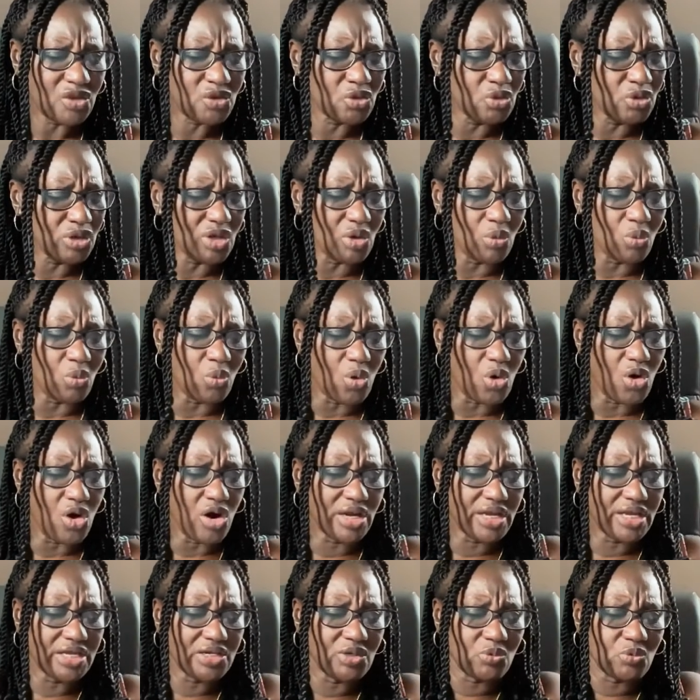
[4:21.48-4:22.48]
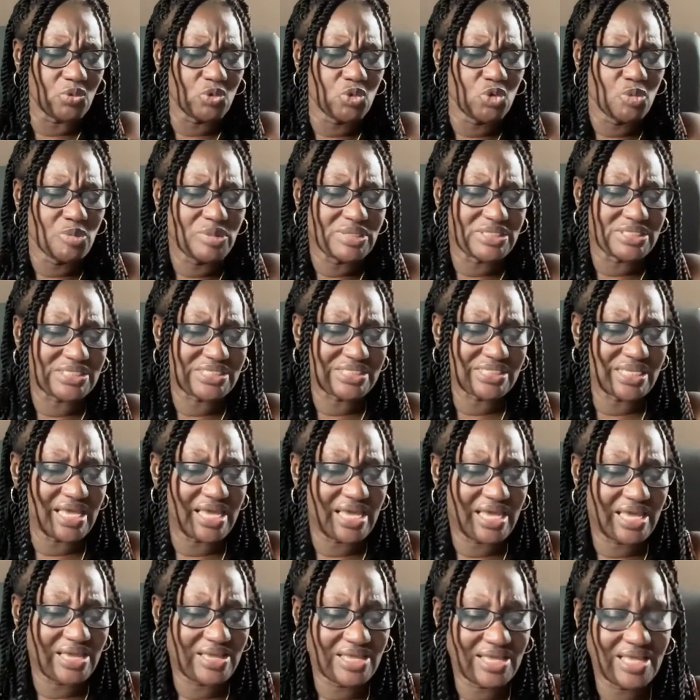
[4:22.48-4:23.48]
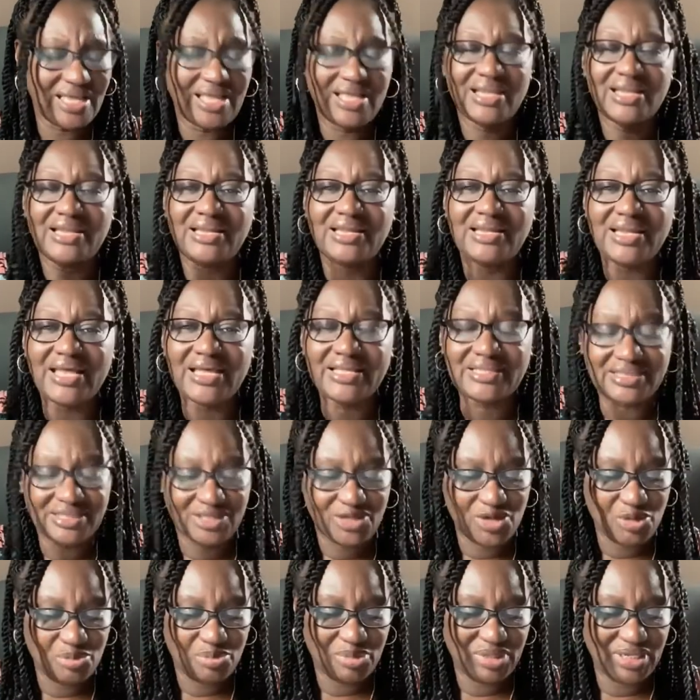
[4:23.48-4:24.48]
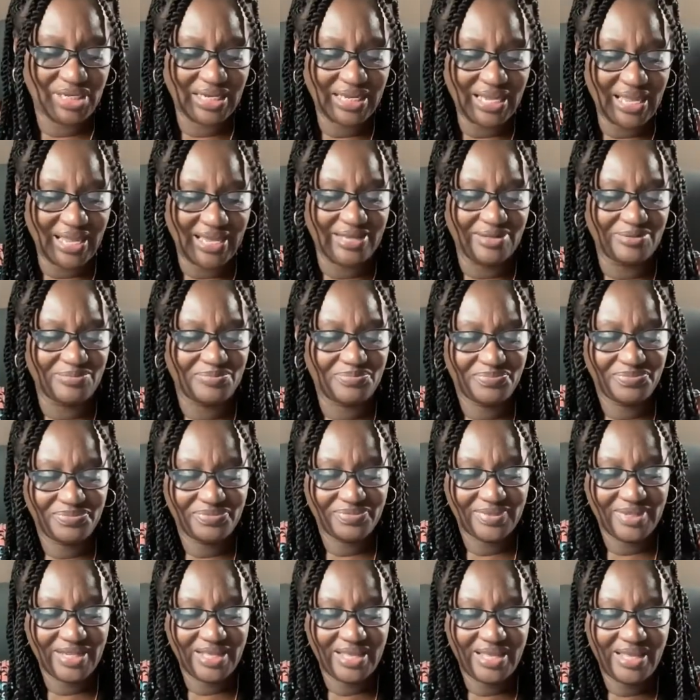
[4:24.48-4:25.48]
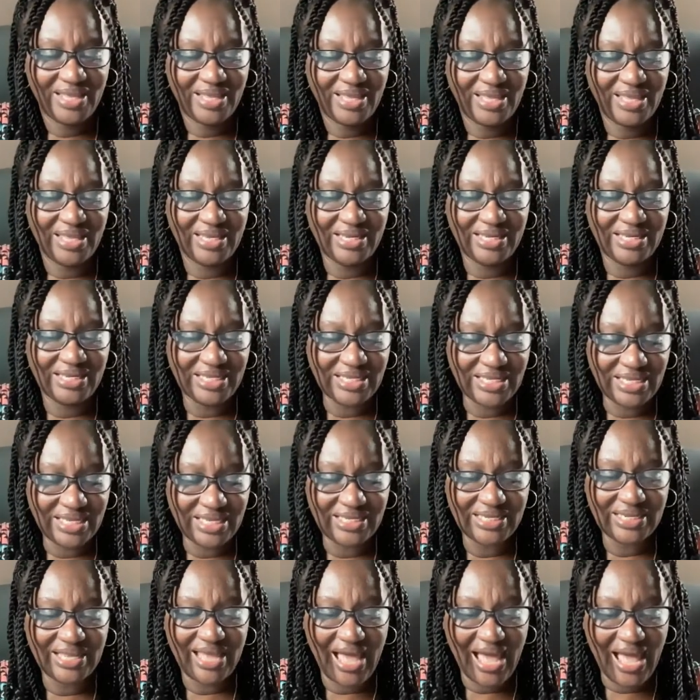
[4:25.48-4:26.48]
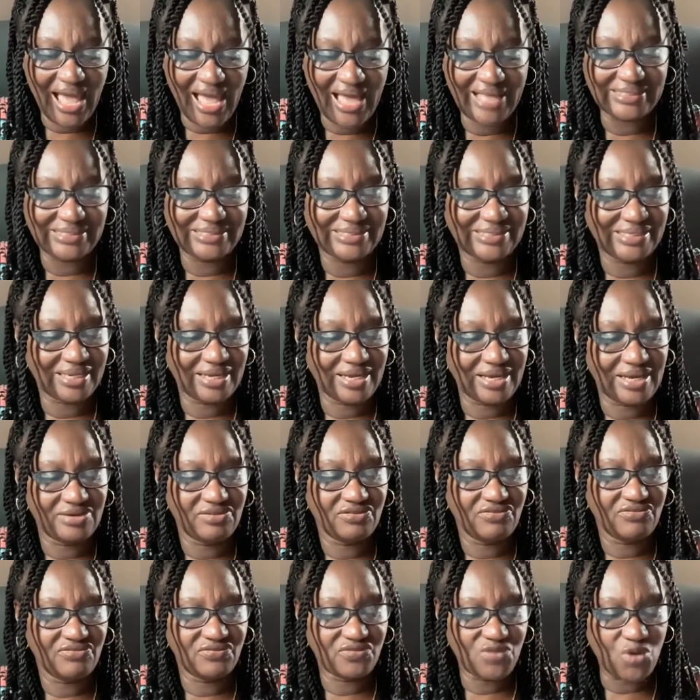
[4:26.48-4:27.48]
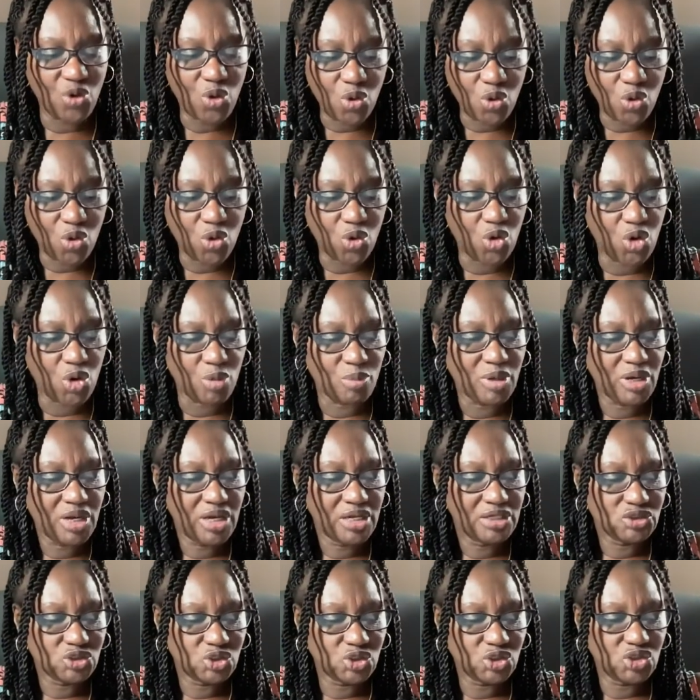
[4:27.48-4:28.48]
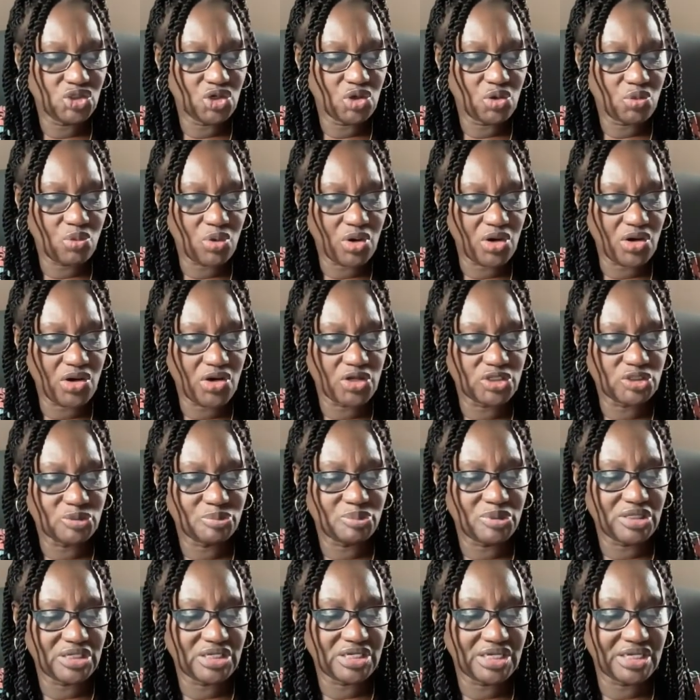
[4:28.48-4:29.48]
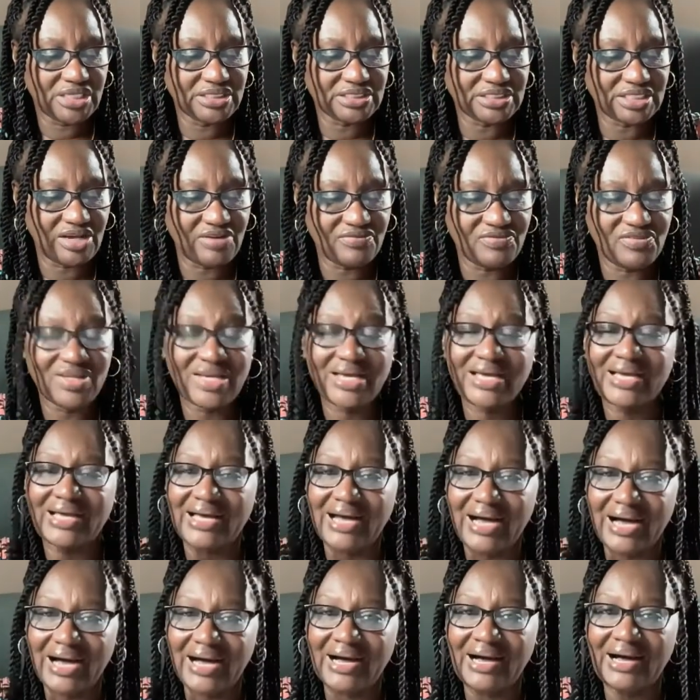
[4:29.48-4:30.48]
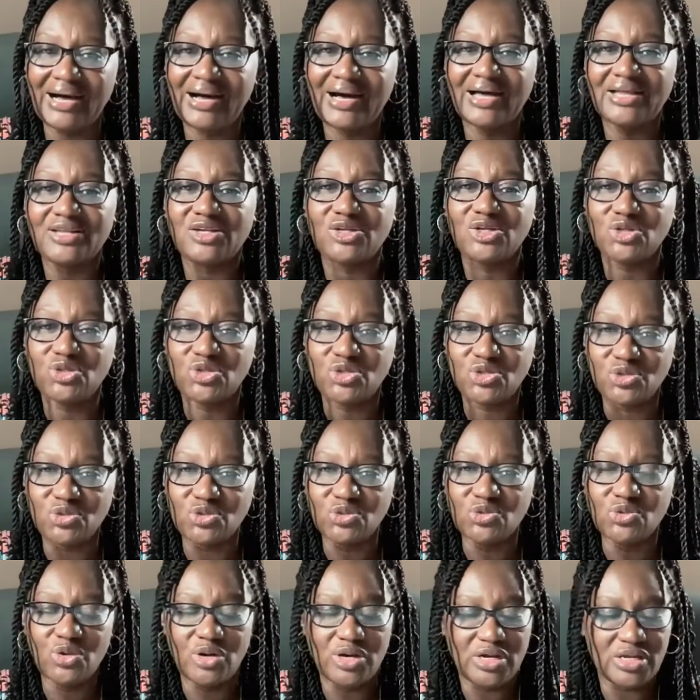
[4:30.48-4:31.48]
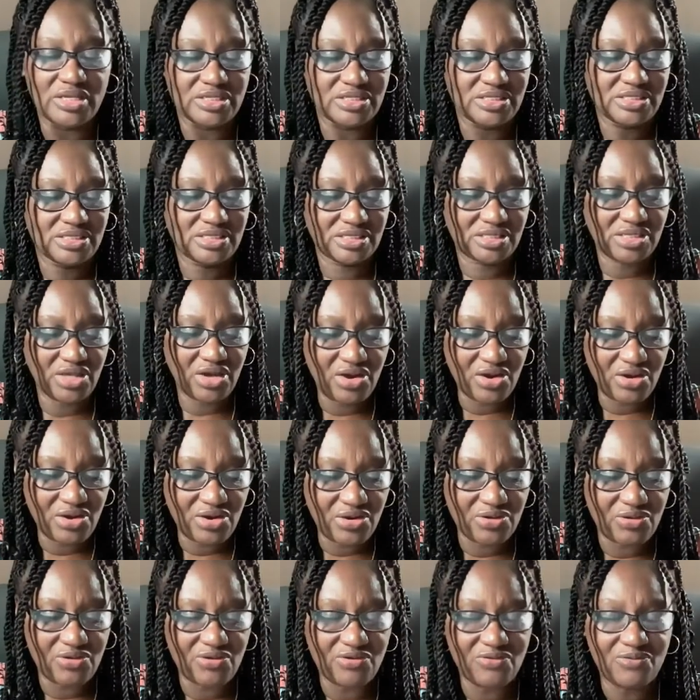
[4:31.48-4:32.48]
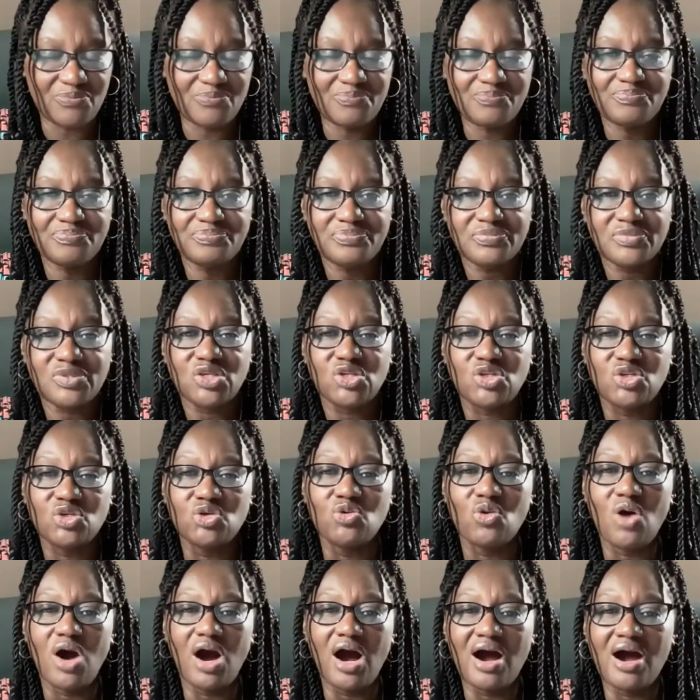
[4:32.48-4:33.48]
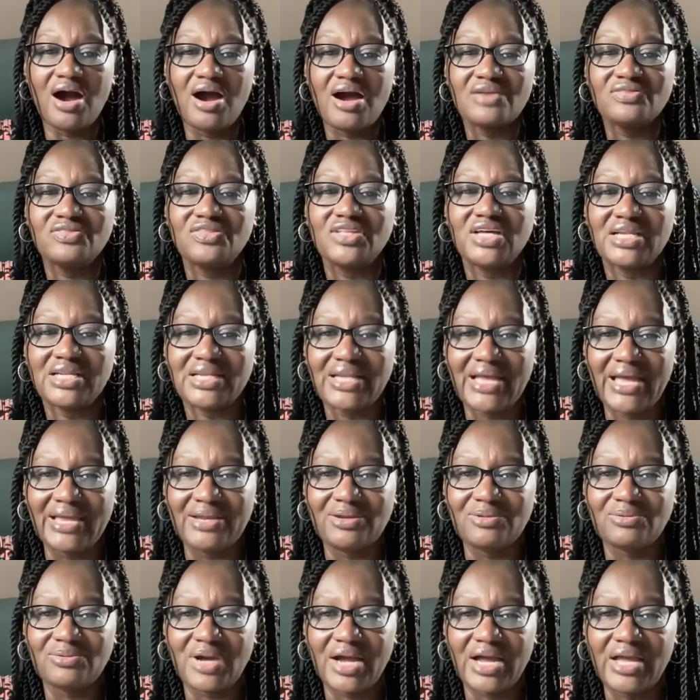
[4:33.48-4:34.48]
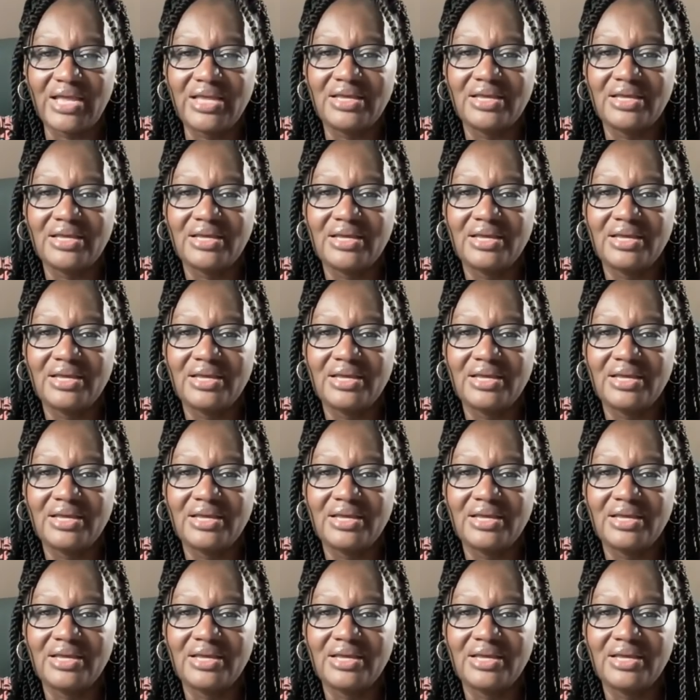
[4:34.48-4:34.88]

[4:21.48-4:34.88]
You can walk in a room and say, Let there be light. And it has to conform to your words because of the God you serve. You are the light, right?